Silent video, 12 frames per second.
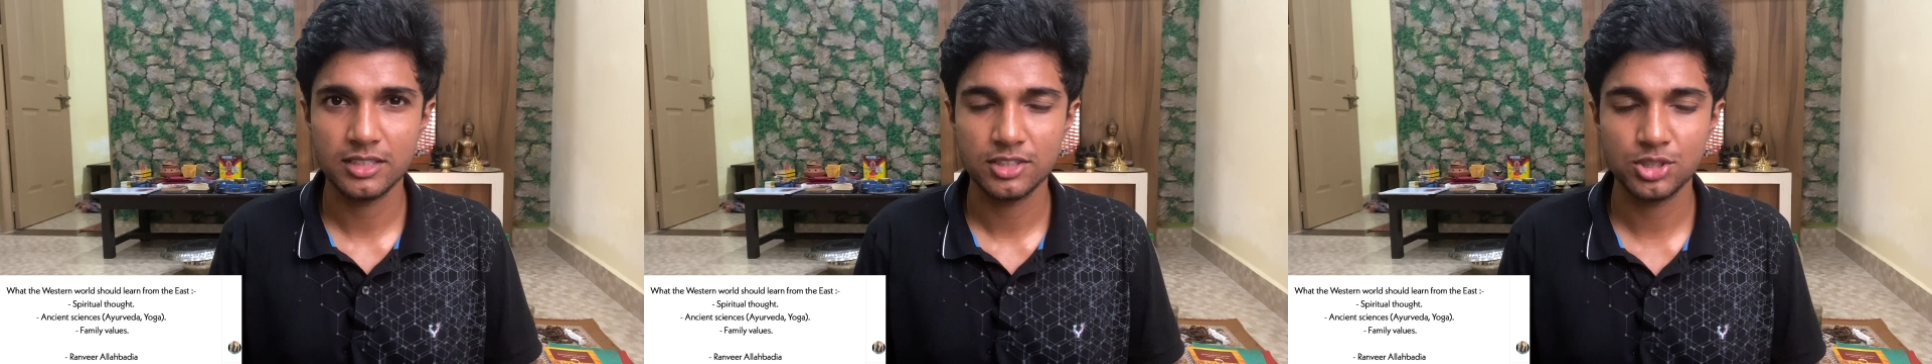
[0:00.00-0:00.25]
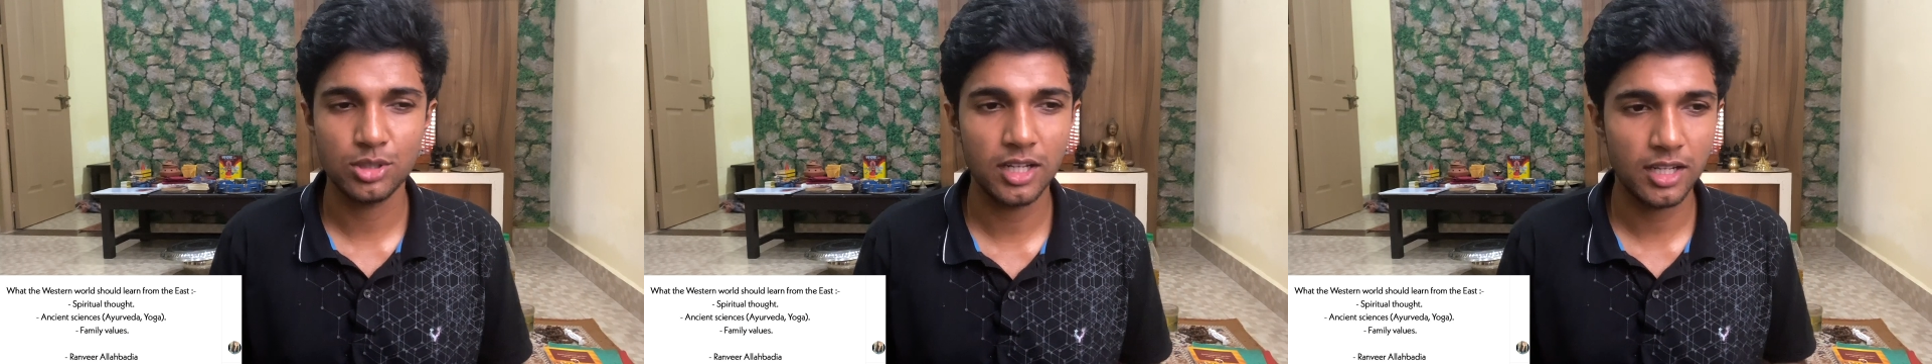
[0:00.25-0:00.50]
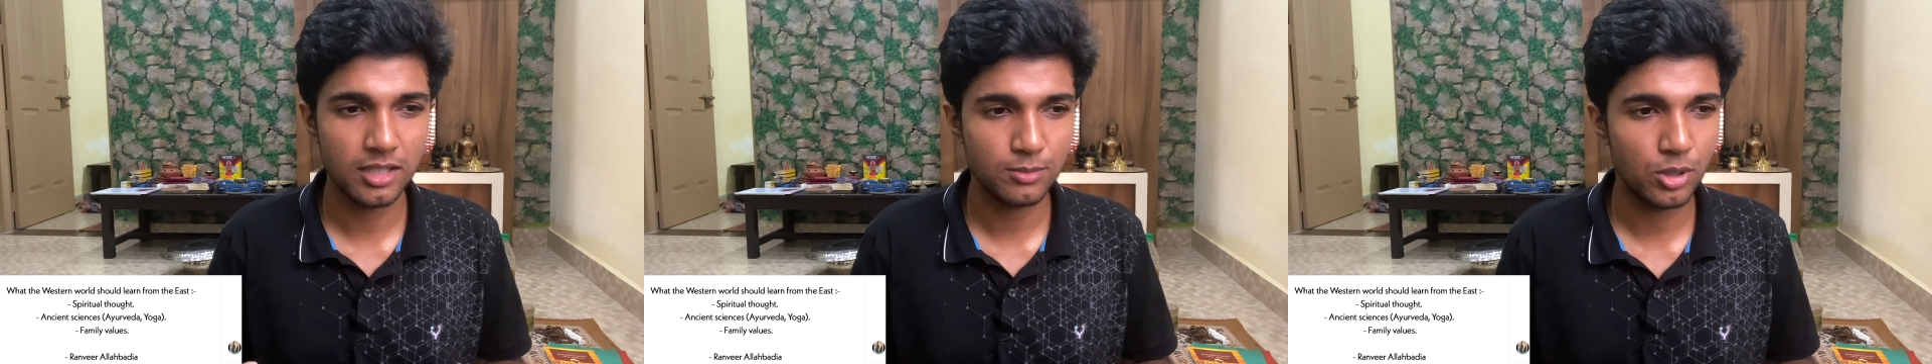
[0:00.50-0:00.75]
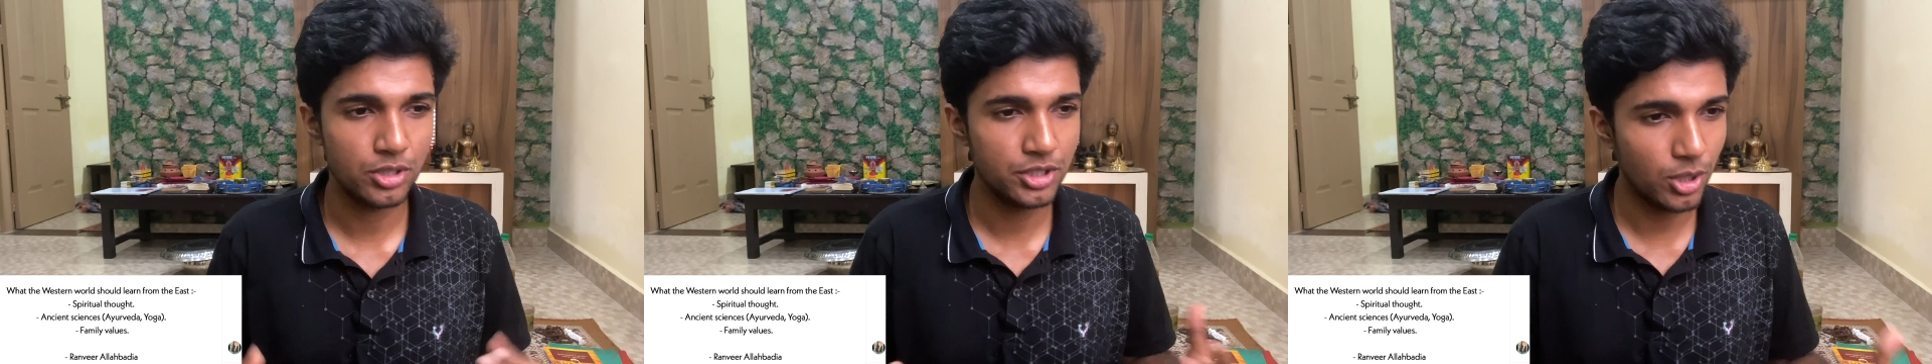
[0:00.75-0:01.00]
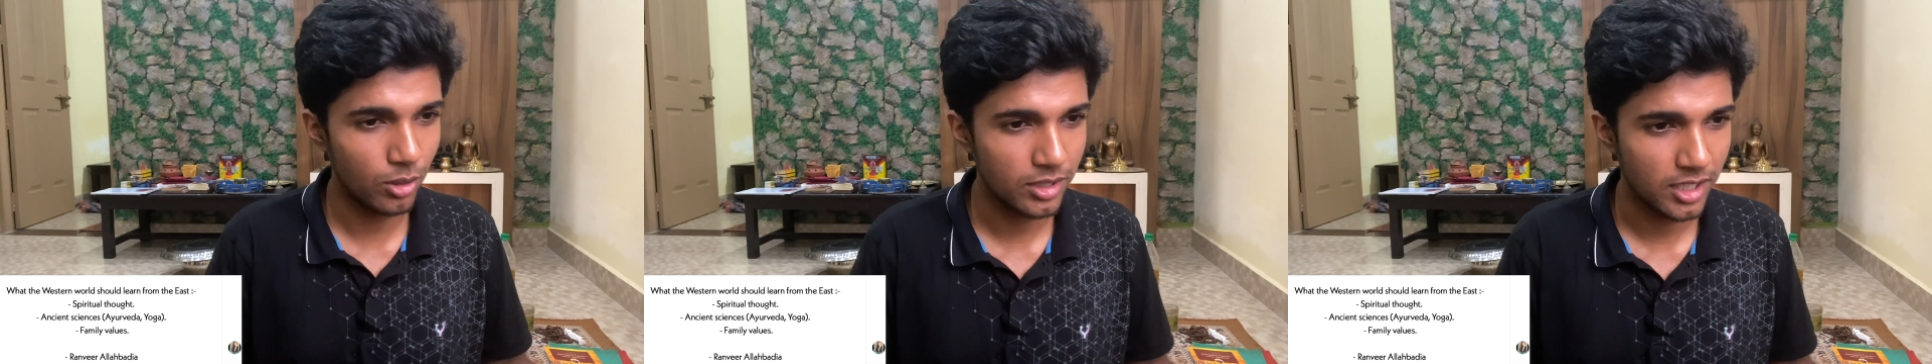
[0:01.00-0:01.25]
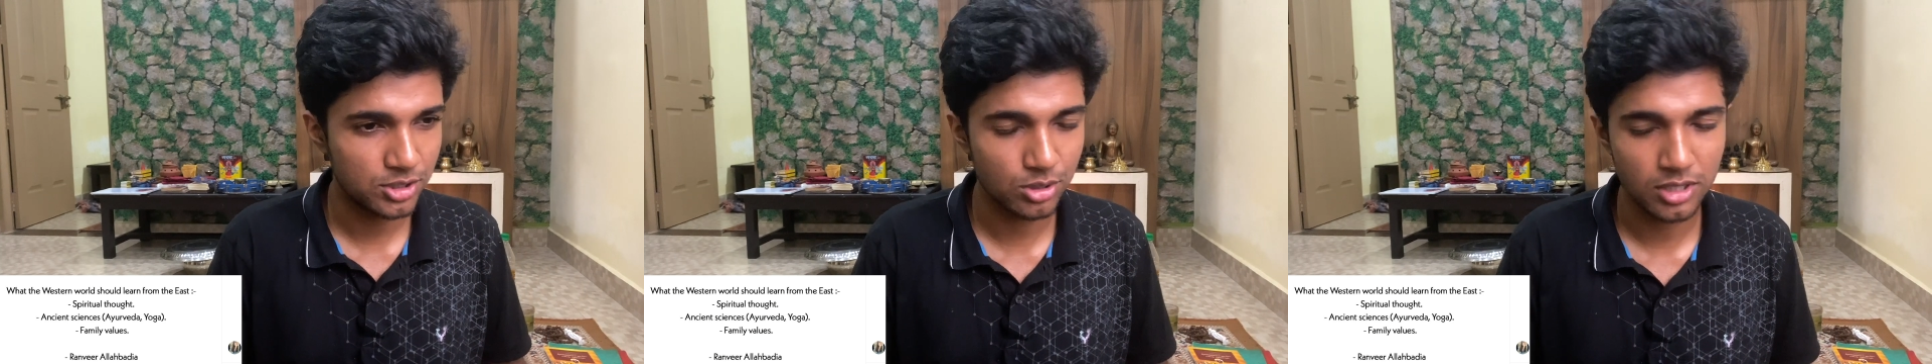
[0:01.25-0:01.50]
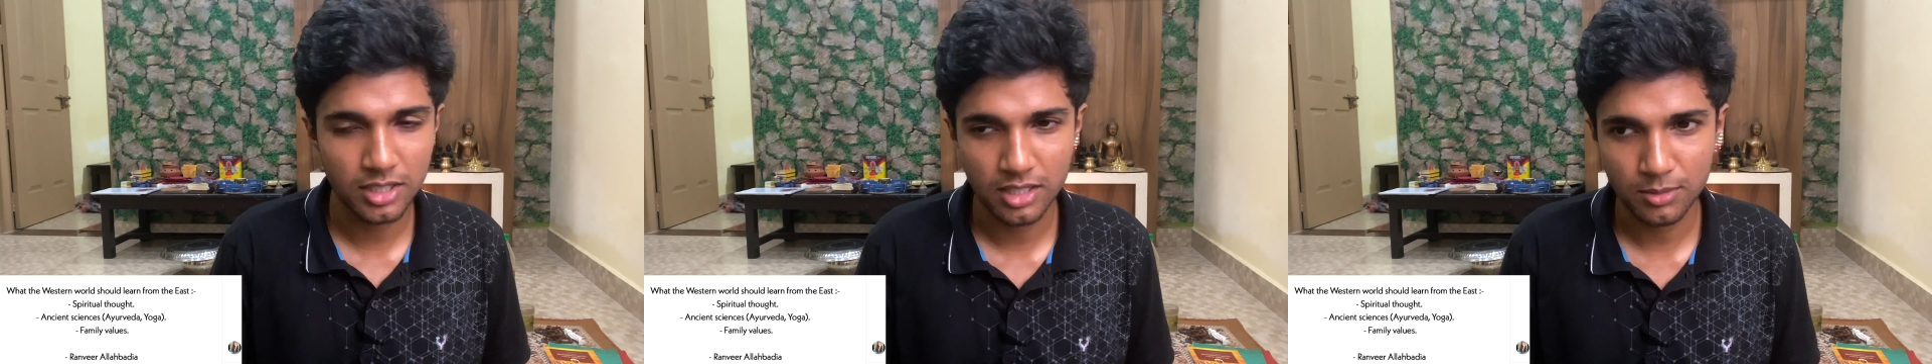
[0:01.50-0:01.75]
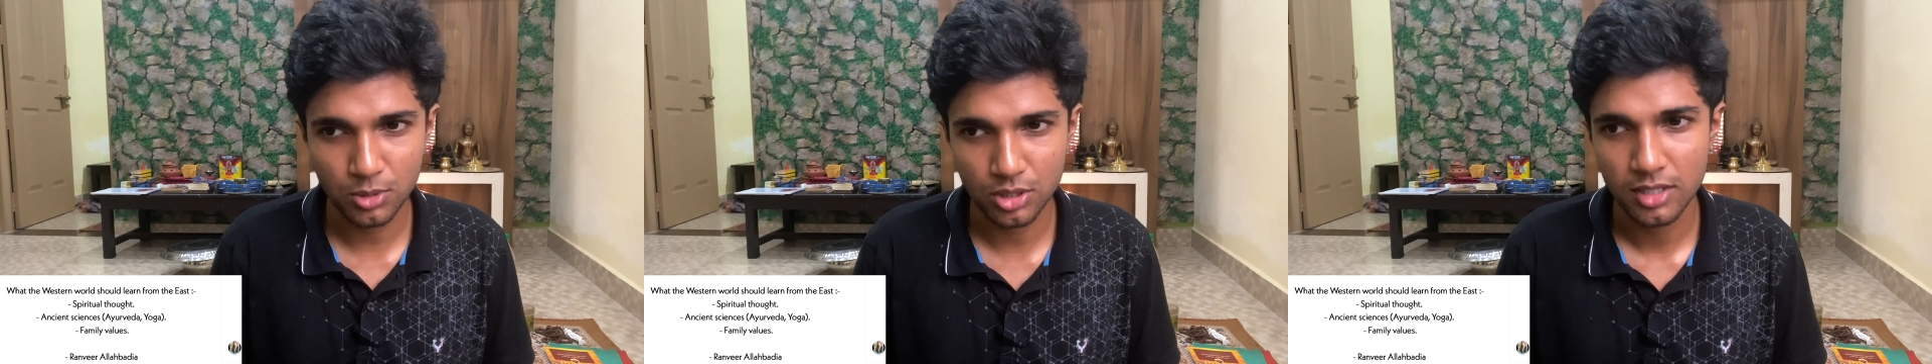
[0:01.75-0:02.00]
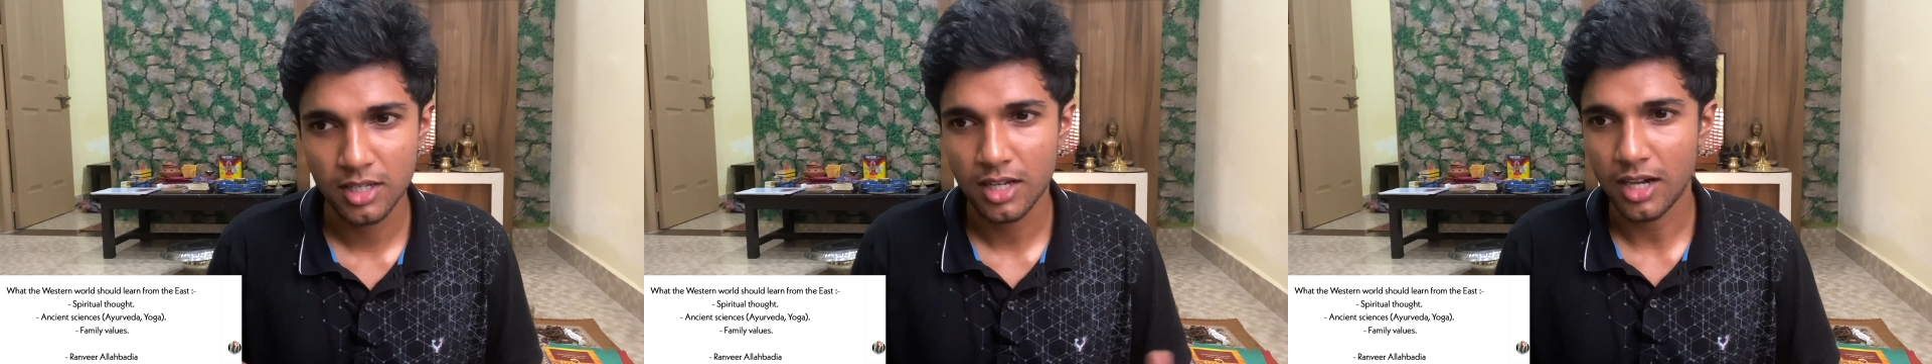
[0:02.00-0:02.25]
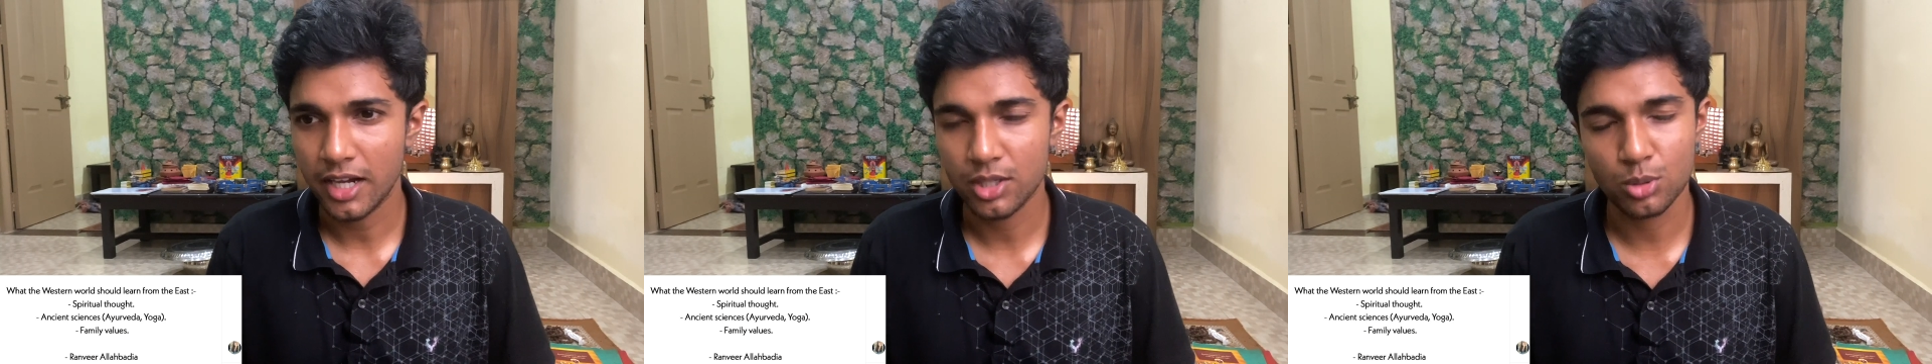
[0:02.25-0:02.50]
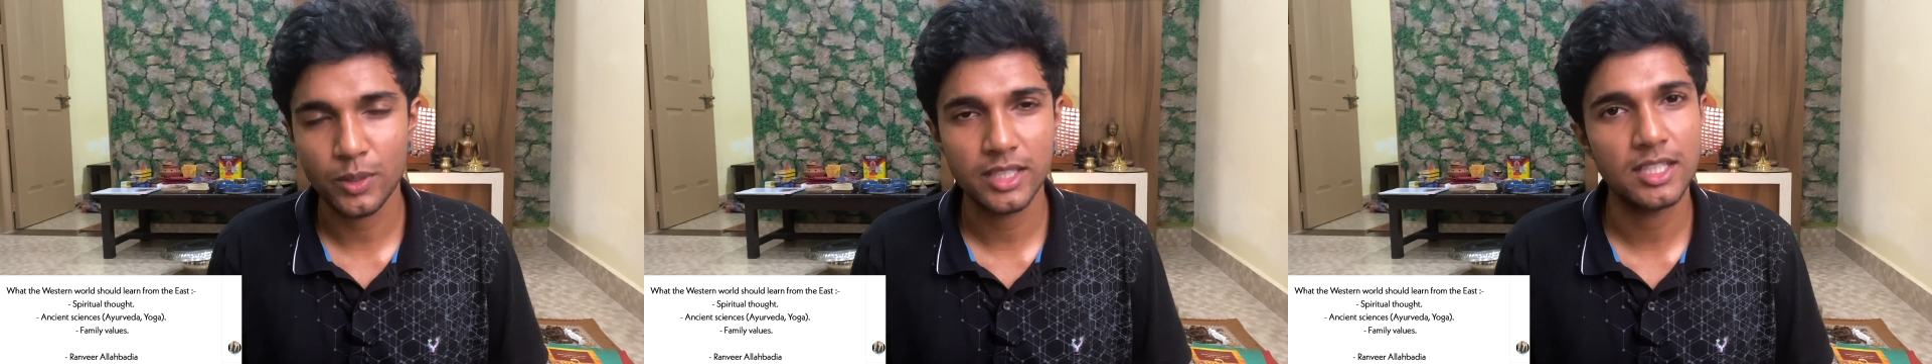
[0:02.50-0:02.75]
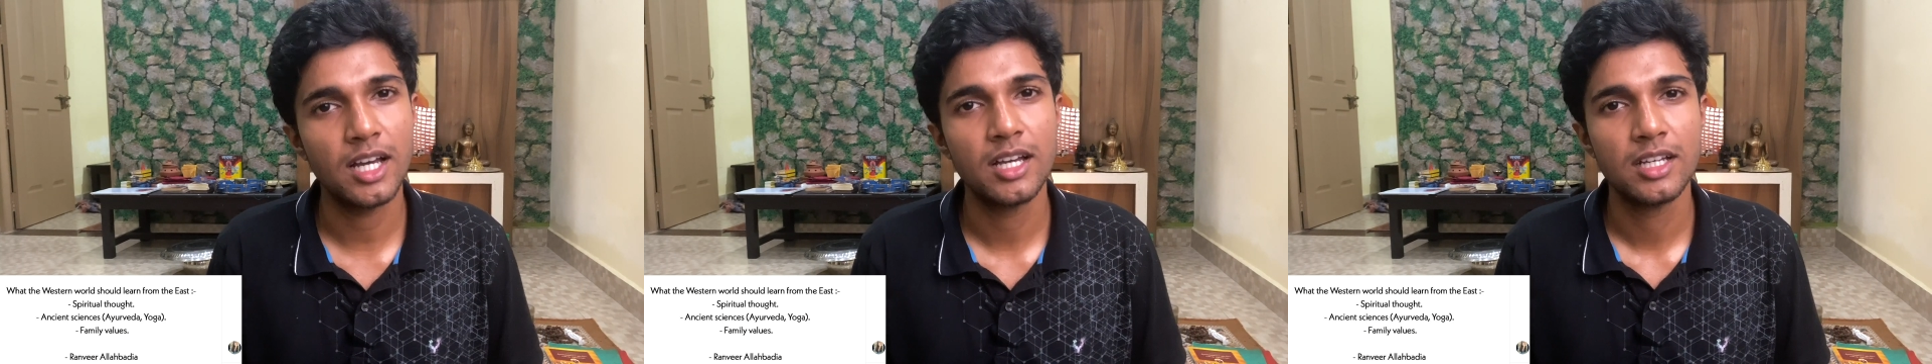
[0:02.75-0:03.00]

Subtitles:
should learn about yoga, should learn about Ayurveda,